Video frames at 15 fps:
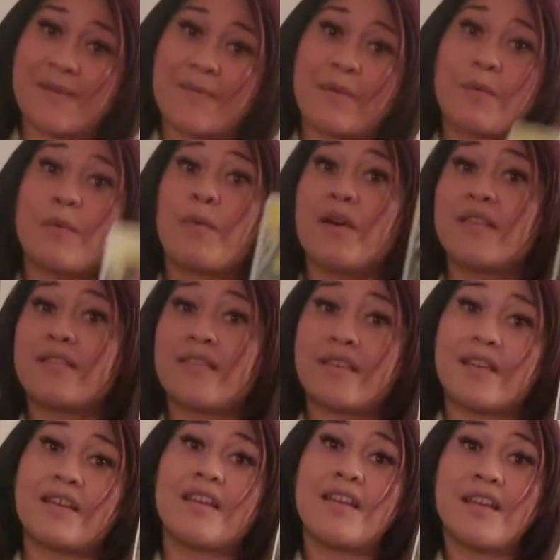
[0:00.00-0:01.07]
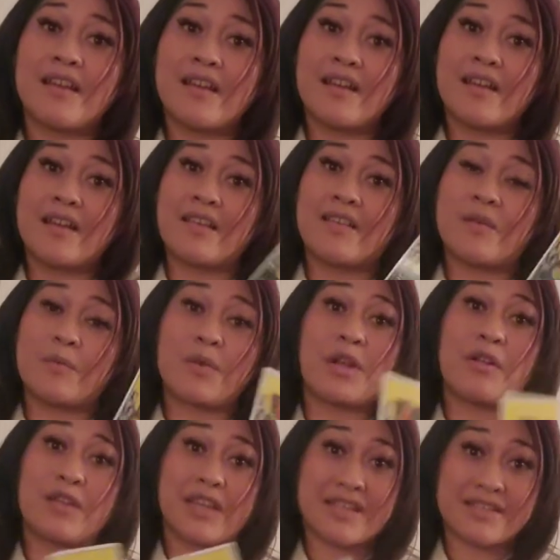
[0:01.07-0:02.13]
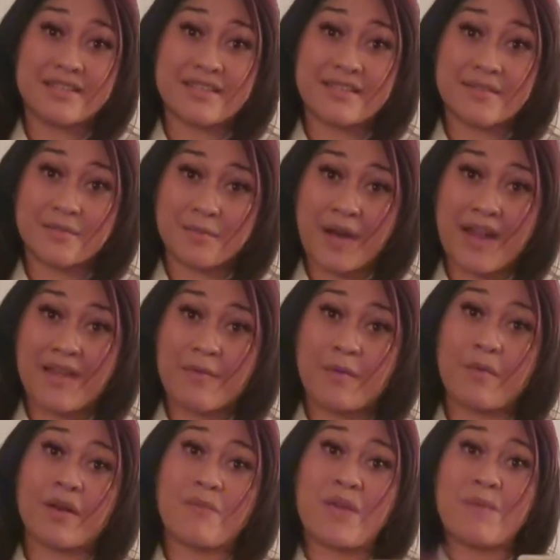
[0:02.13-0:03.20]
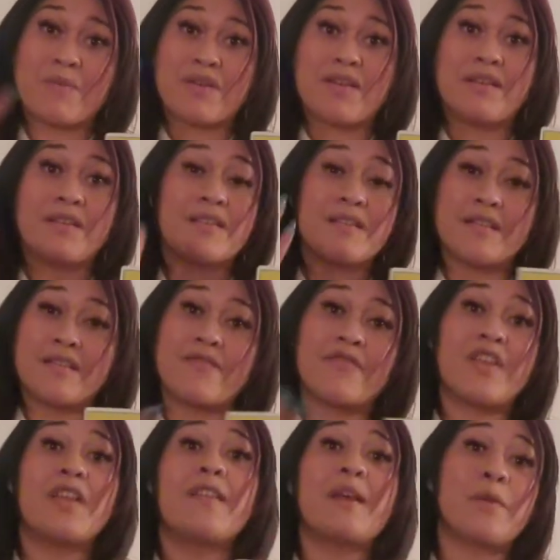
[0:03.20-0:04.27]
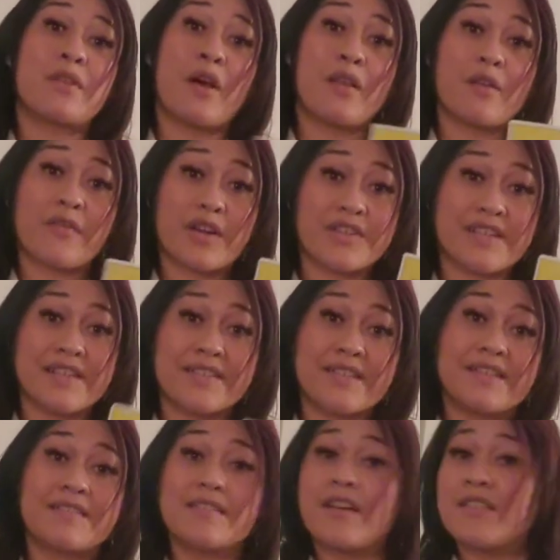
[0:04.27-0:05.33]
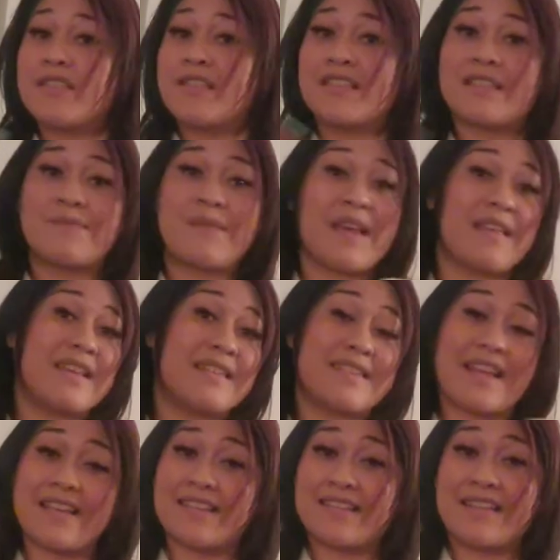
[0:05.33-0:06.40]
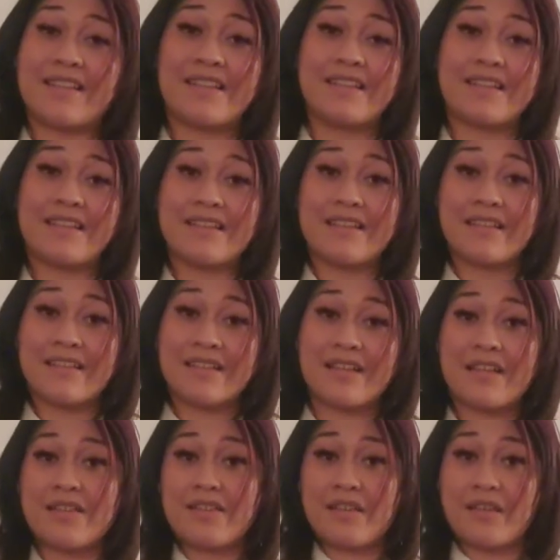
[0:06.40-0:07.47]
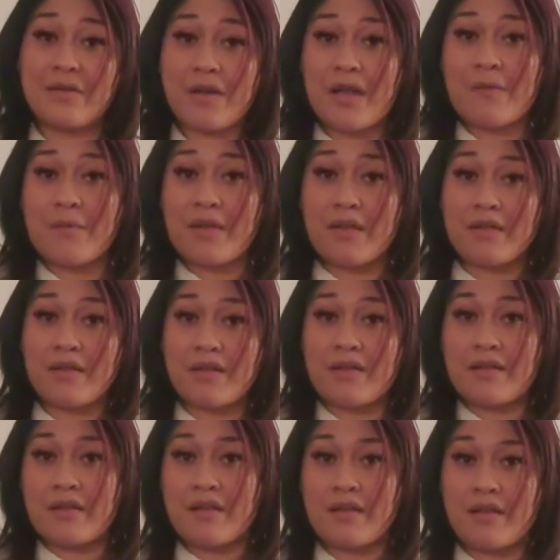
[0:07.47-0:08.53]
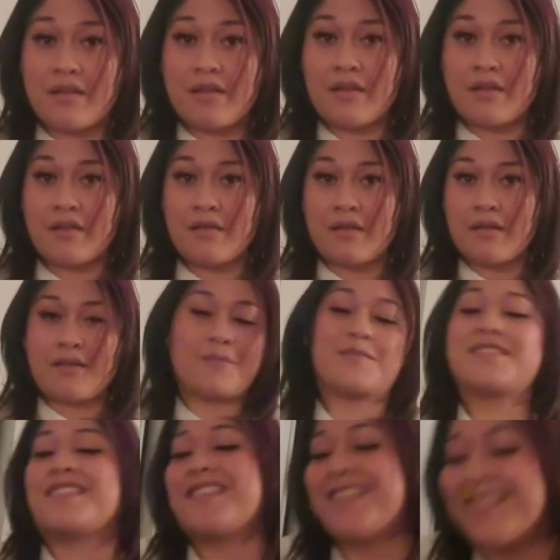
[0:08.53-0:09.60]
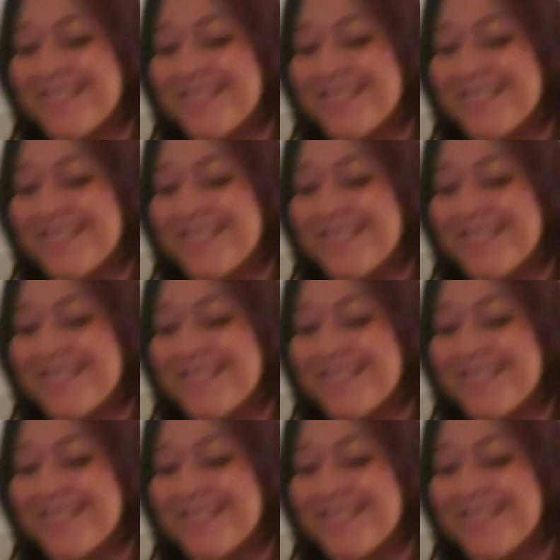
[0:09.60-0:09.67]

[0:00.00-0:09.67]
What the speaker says: We want the realness, right? We want to be able to feel it with all of our senses. Touch it, smell it, taste it, touch it, grab it. I'm just kidding.